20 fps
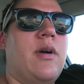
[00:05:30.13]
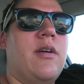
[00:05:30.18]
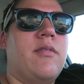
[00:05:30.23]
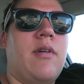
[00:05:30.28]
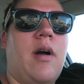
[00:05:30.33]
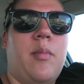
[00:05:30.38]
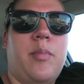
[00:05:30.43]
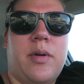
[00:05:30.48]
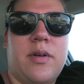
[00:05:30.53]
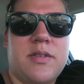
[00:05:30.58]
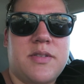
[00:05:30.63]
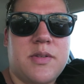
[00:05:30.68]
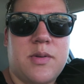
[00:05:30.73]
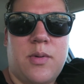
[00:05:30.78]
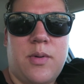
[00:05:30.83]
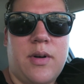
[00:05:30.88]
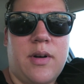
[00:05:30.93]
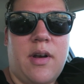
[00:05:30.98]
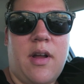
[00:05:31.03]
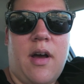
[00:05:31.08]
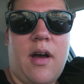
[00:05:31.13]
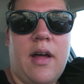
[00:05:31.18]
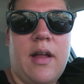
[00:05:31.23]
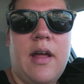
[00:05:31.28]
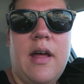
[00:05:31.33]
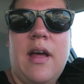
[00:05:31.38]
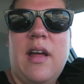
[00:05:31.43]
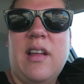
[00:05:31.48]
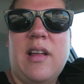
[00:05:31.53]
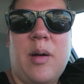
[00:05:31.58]
wear a romper to school or not.
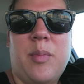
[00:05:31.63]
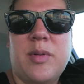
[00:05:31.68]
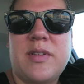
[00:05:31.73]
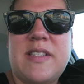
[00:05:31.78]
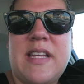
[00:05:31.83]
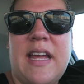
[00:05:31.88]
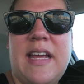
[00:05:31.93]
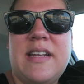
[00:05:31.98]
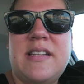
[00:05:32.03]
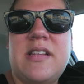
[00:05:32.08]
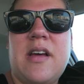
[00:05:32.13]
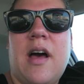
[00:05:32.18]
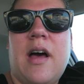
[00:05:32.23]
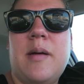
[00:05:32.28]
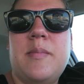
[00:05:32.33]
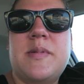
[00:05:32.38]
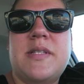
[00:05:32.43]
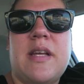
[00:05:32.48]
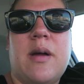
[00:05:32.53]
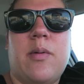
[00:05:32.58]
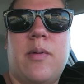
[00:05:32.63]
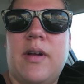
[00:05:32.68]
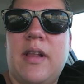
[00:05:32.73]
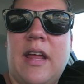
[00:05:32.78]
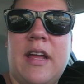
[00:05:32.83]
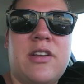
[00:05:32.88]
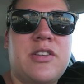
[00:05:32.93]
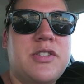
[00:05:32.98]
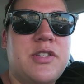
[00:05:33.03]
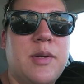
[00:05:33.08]
A couple tank tops that were
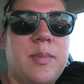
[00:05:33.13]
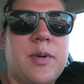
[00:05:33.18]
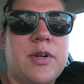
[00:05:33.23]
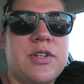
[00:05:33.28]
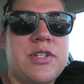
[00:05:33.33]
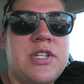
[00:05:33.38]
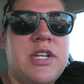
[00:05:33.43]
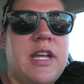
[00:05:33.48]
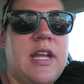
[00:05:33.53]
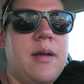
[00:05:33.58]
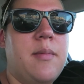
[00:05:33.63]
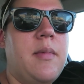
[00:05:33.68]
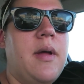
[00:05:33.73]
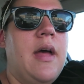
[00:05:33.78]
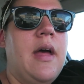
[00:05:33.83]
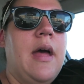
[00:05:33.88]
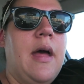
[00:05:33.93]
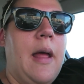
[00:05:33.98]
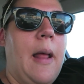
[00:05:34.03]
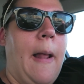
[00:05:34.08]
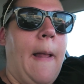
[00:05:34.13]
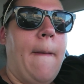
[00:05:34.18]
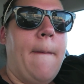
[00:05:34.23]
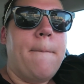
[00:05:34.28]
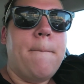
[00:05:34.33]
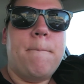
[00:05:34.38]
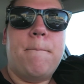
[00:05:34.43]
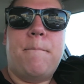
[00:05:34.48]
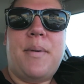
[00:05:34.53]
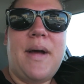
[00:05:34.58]
like super cheap.
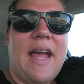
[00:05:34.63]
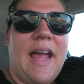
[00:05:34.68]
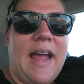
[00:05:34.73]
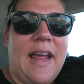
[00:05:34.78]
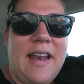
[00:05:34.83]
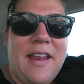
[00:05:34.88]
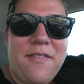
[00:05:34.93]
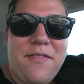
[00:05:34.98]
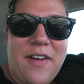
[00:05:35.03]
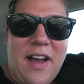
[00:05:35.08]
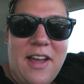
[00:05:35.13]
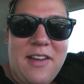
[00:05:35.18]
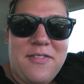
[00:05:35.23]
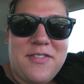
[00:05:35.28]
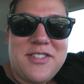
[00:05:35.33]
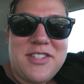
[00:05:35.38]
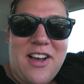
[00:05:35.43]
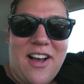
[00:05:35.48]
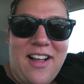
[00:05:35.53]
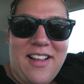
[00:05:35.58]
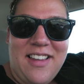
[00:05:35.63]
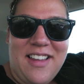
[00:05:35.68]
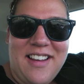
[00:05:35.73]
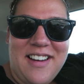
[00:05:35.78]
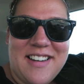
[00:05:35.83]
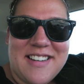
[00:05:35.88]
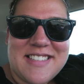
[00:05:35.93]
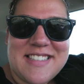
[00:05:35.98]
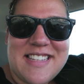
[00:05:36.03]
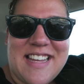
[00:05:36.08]
But
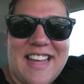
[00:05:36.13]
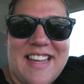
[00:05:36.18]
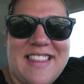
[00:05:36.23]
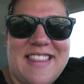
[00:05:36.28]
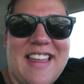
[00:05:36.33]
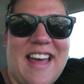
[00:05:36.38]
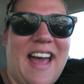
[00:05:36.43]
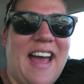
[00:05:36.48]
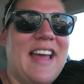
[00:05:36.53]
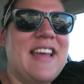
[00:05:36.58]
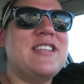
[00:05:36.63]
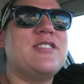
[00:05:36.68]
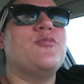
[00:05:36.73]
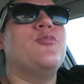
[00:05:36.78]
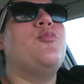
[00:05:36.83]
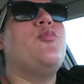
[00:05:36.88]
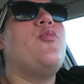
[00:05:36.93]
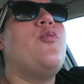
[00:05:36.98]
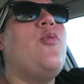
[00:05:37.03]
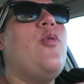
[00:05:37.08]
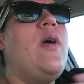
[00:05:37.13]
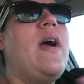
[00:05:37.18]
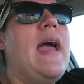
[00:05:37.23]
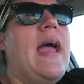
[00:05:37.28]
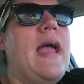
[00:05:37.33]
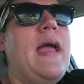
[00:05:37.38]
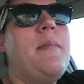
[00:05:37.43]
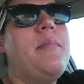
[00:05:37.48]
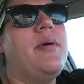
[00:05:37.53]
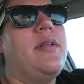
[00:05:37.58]
$85, like that is
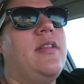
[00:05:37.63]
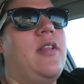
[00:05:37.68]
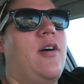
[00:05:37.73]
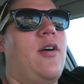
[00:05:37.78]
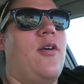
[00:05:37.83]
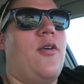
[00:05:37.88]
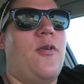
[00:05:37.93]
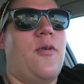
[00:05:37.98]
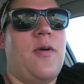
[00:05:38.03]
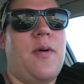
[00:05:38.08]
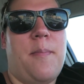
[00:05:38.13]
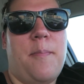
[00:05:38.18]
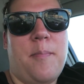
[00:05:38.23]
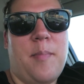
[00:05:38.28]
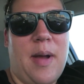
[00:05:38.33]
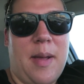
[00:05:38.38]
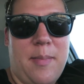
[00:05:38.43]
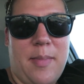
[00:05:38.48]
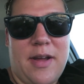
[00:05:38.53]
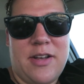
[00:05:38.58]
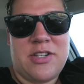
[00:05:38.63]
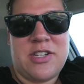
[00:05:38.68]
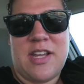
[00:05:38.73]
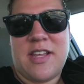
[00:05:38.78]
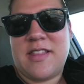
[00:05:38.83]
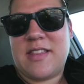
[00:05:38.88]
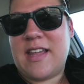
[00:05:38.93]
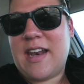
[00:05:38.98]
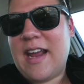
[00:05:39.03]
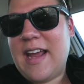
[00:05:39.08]
way below my
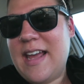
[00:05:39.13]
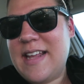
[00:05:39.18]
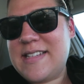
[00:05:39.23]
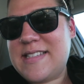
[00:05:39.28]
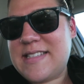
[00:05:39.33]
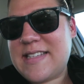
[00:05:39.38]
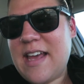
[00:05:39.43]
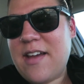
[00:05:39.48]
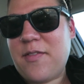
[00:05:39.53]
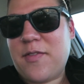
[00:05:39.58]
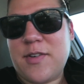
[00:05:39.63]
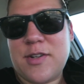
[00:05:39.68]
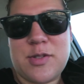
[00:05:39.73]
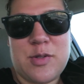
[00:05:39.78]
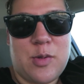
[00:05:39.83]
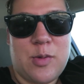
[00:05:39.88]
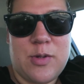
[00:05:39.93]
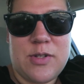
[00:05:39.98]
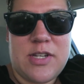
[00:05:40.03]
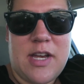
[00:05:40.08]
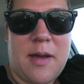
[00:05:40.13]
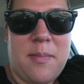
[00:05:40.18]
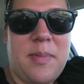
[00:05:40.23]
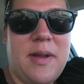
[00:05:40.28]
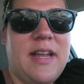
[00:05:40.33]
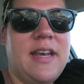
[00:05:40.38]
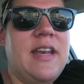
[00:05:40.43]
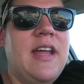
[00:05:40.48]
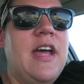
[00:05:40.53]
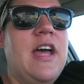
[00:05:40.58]
budget that I had set for school
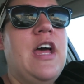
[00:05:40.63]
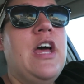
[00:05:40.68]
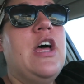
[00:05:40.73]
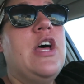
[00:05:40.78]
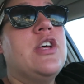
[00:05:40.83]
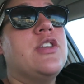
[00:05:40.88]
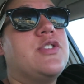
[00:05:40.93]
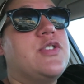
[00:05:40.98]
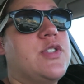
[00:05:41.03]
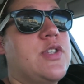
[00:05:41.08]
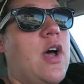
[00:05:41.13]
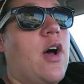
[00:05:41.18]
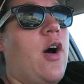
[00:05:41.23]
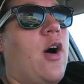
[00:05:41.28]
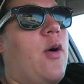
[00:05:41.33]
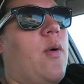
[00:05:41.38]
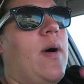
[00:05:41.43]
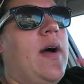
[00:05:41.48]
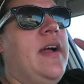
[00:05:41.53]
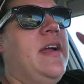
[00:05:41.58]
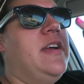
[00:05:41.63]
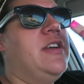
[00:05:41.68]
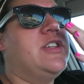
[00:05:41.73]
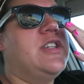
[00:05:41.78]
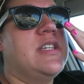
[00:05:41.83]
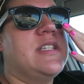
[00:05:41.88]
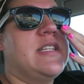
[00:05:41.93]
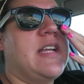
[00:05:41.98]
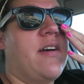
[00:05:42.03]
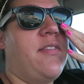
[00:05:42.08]
shopping. So
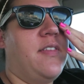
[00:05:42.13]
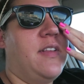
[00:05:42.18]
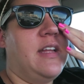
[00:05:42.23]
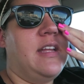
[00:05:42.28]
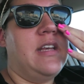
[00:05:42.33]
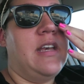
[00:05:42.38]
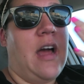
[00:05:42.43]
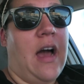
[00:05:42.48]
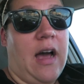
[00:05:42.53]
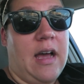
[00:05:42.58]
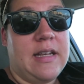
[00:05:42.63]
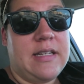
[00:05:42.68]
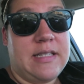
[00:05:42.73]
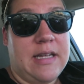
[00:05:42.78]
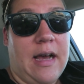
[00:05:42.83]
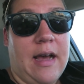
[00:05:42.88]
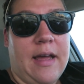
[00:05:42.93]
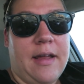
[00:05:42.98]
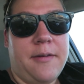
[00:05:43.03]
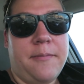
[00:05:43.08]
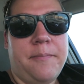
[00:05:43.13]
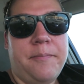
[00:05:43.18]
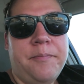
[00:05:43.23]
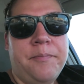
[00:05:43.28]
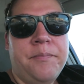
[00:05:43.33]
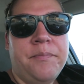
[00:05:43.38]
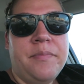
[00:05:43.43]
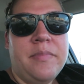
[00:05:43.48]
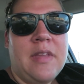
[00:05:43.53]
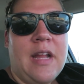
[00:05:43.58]
she's definitely not done.
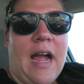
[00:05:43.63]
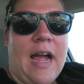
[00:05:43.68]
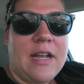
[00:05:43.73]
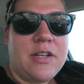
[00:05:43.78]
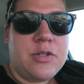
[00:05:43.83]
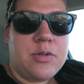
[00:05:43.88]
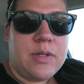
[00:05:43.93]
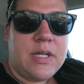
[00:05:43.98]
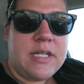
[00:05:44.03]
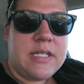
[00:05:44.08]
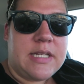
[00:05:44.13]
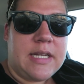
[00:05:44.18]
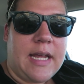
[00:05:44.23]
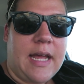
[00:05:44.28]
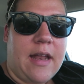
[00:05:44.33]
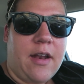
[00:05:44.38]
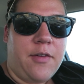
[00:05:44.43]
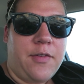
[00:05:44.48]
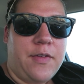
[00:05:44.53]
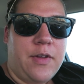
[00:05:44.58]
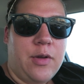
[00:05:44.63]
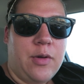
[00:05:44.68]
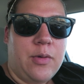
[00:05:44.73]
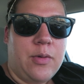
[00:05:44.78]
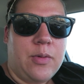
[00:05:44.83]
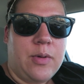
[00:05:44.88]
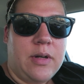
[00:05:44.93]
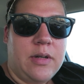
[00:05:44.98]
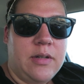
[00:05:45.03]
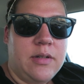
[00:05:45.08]
I do need to get a few,